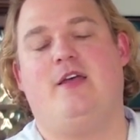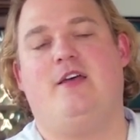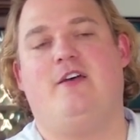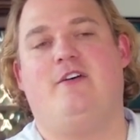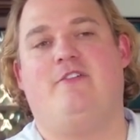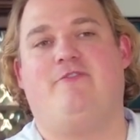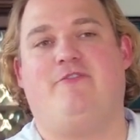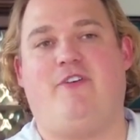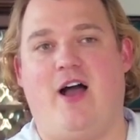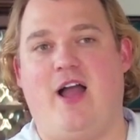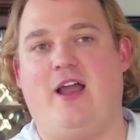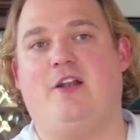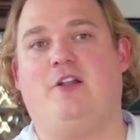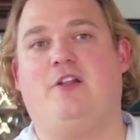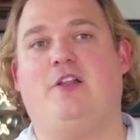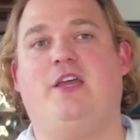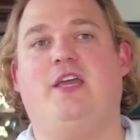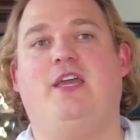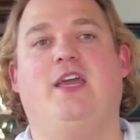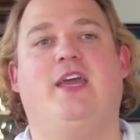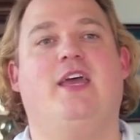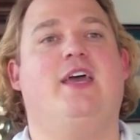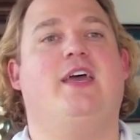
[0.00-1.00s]

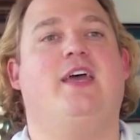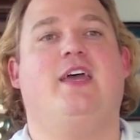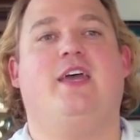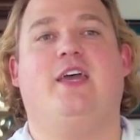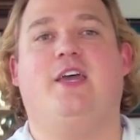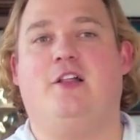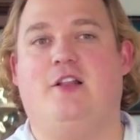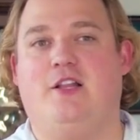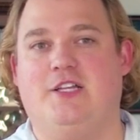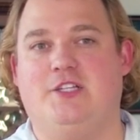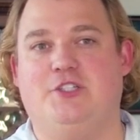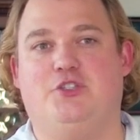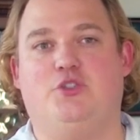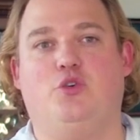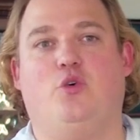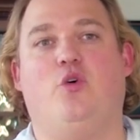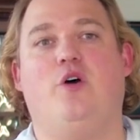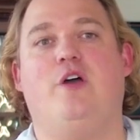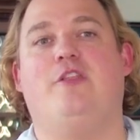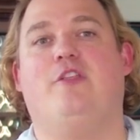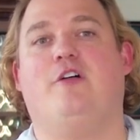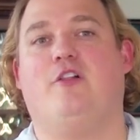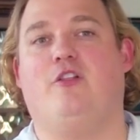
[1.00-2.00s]
Finally, he'll
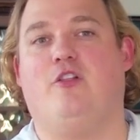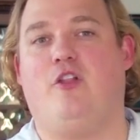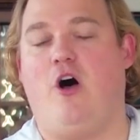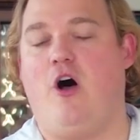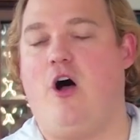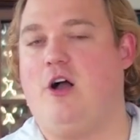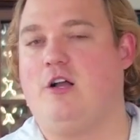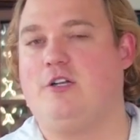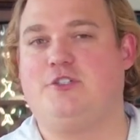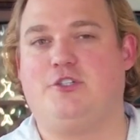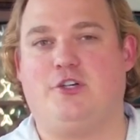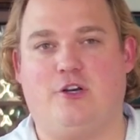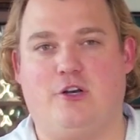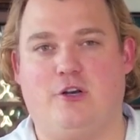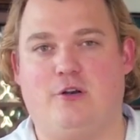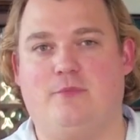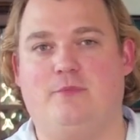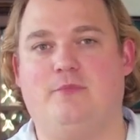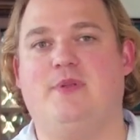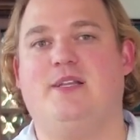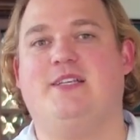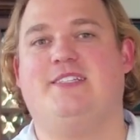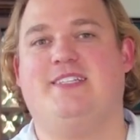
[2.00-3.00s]
enjoy the
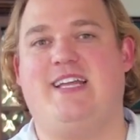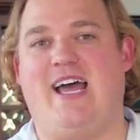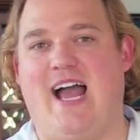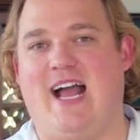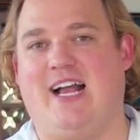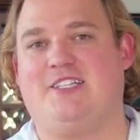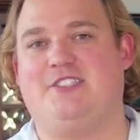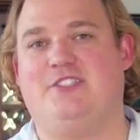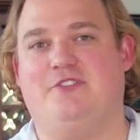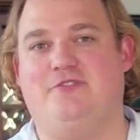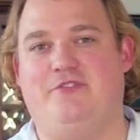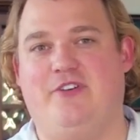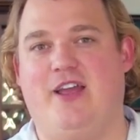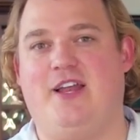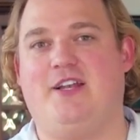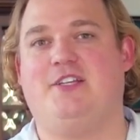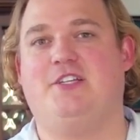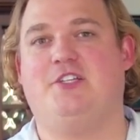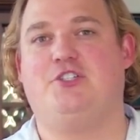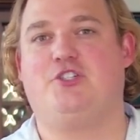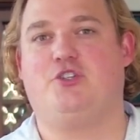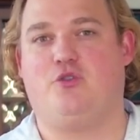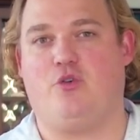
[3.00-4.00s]
long-term
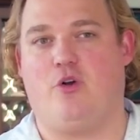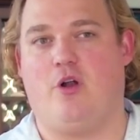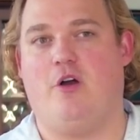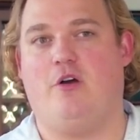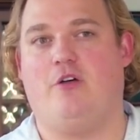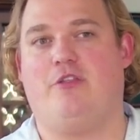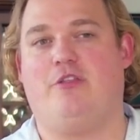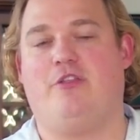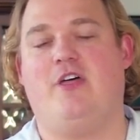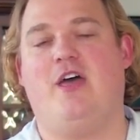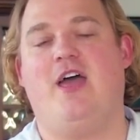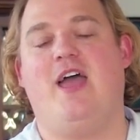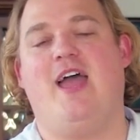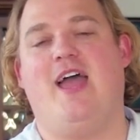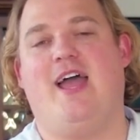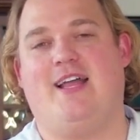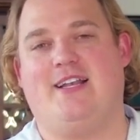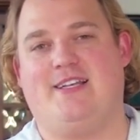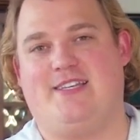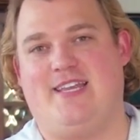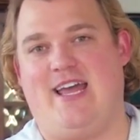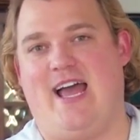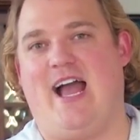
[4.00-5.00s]
tax-advantaged growth
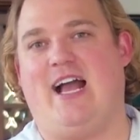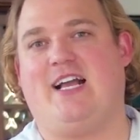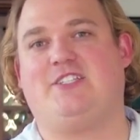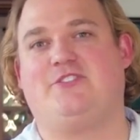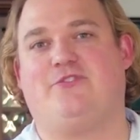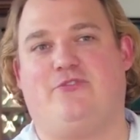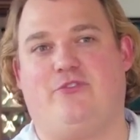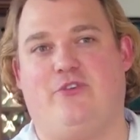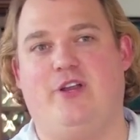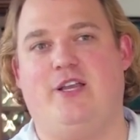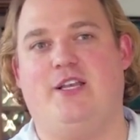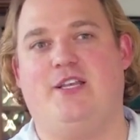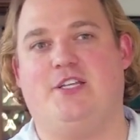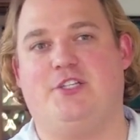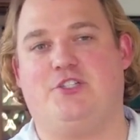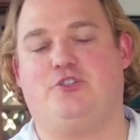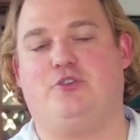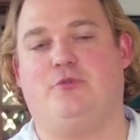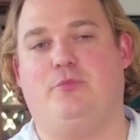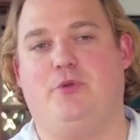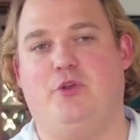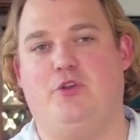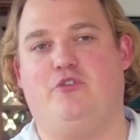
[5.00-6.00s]
and tax-free
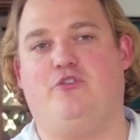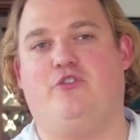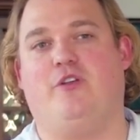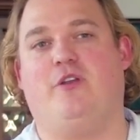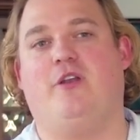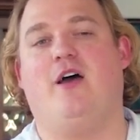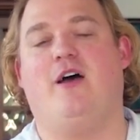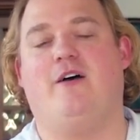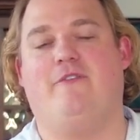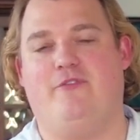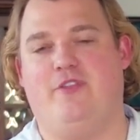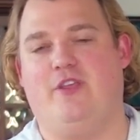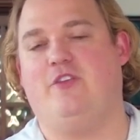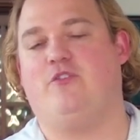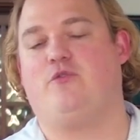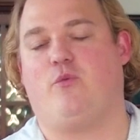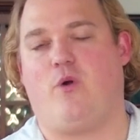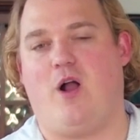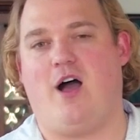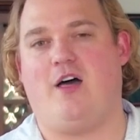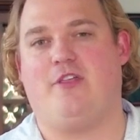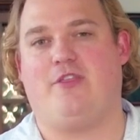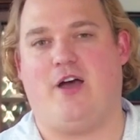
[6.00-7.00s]
distribution of these
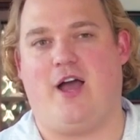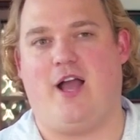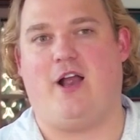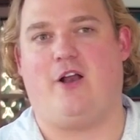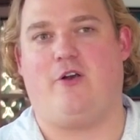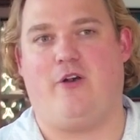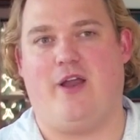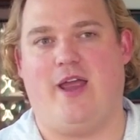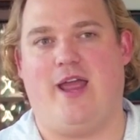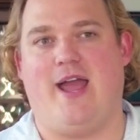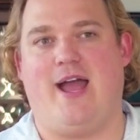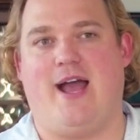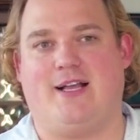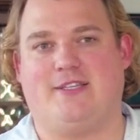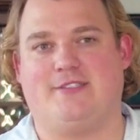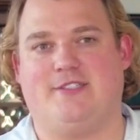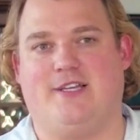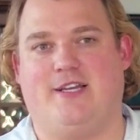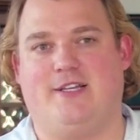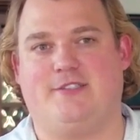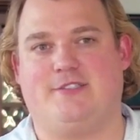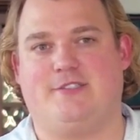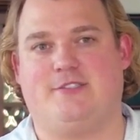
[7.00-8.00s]
Roth IRA
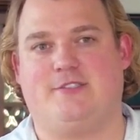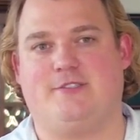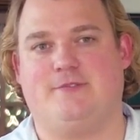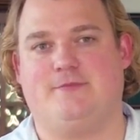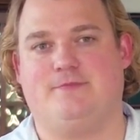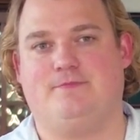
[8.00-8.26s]
assets.